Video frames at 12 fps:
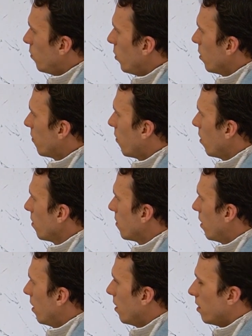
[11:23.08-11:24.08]
beautiful,
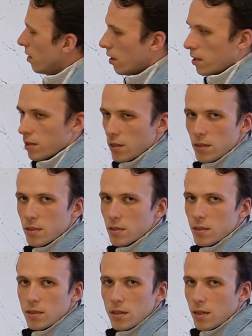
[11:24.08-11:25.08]
and
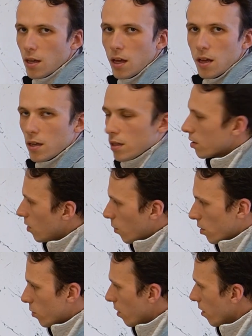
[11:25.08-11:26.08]
it's so
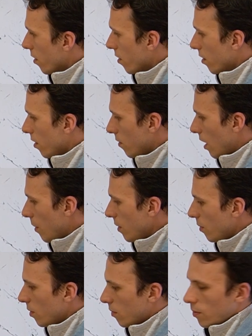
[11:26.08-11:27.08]
much work. I
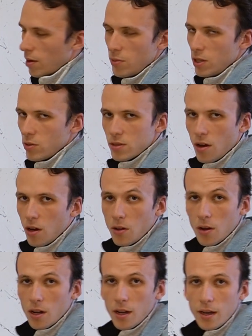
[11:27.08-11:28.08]
mean, maybe you
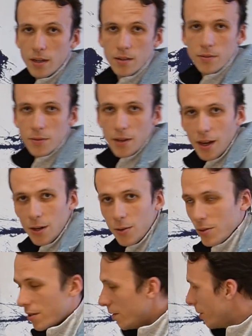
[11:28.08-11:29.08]
saw online
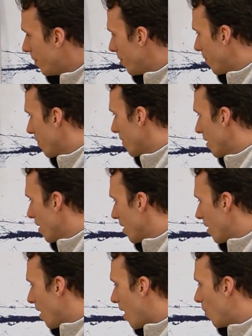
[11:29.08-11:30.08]
how
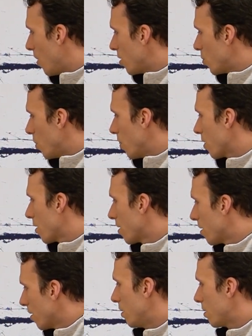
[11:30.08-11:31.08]
much
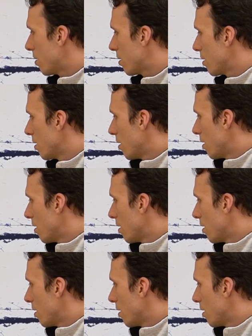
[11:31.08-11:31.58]
work this